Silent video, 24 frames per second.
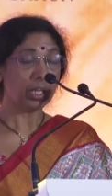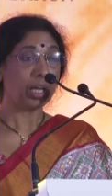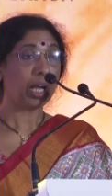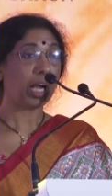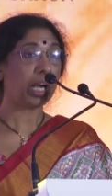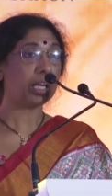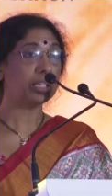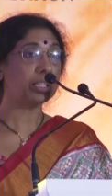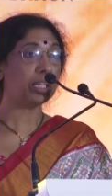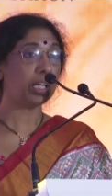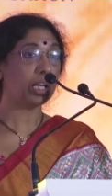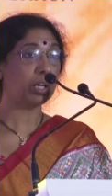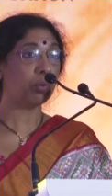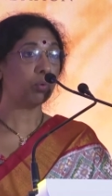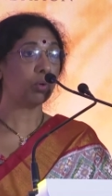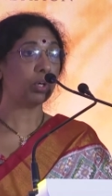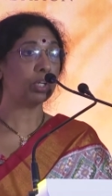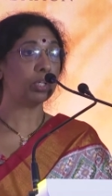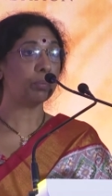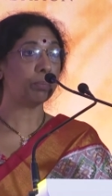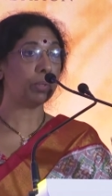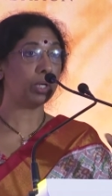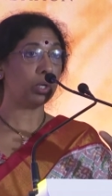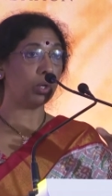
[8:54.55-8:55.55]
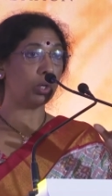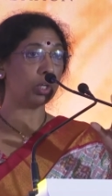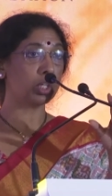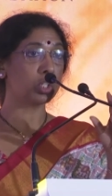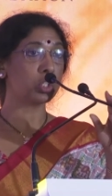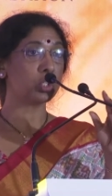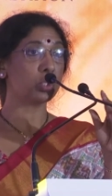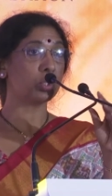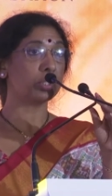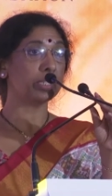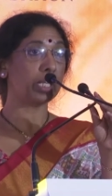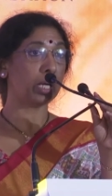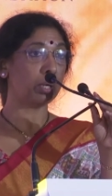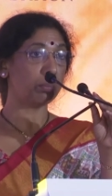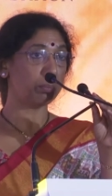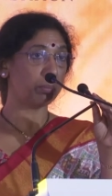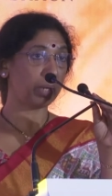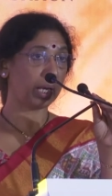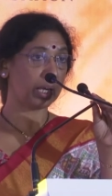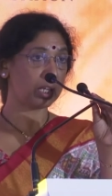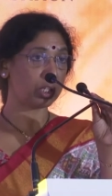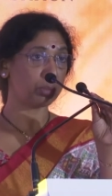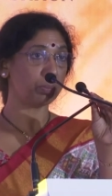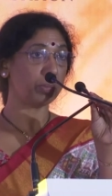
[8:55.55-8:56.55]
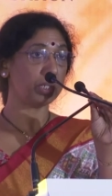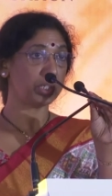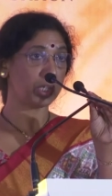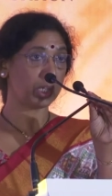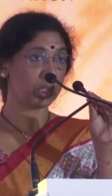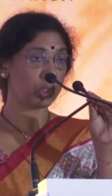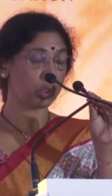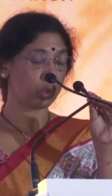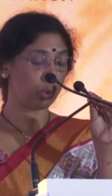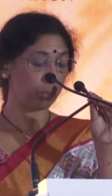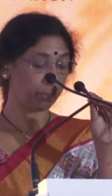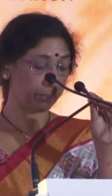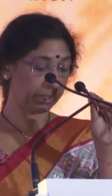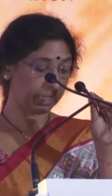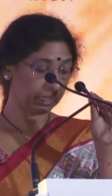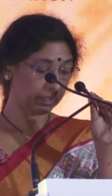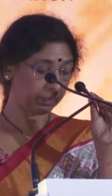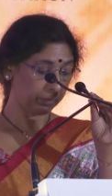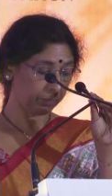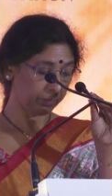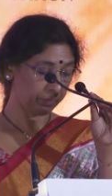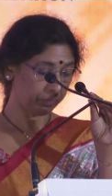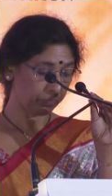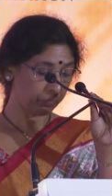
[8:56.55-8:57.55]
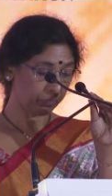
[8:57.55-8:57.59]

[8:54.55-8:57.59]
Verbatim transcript: and the award belongs to them as much as to me.